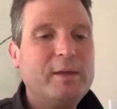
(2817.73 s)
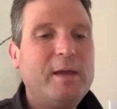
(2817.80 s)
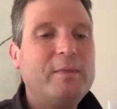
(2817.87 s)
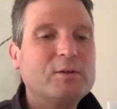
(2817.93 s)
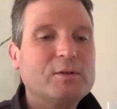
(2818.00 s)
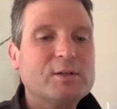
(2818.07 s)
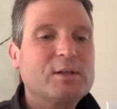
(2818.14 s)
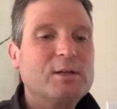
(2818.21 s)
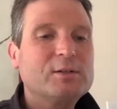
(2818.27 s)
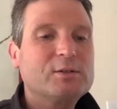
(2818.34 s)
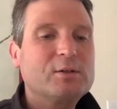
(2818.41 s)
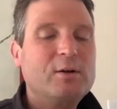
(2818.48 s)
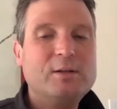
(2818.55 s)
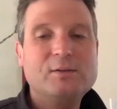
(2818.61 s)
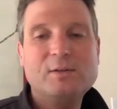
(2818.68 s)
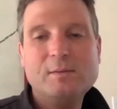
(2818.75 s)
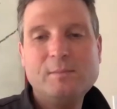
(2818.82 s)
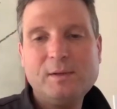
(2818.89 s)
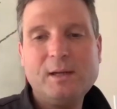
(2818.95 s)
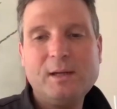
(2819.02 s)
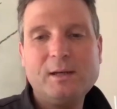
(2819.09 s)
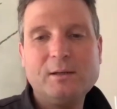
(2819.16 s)
And they're just going to start
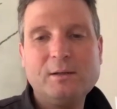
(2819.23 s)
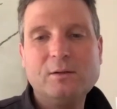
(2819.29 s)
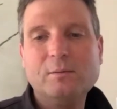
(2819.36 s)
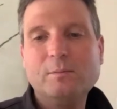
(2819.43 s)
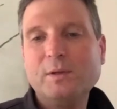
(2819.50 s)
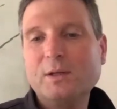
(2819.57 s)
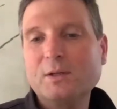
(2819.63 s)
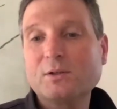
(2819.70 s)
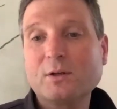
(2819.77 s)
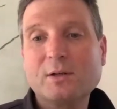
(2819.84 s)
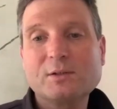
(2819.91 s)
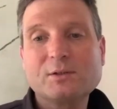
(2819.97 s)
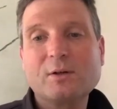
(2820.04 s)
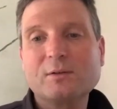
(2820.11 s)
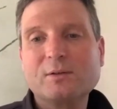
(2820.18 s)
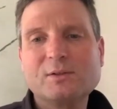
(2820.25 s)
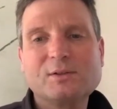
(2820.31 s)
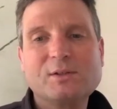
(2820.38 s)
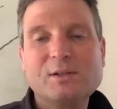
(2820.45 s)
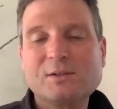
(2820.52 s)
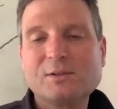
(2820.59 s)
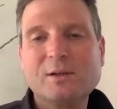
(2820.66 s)
intimidating you, because you're going to start to
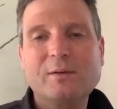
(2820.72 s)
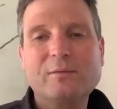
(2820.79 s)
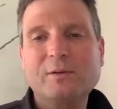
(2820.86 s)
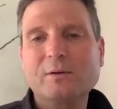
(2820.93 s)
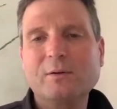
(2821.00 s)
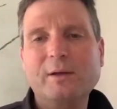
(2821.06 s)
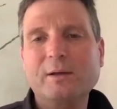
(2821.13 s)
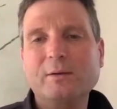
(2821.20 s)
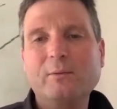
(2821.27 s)
see stuff. You're like,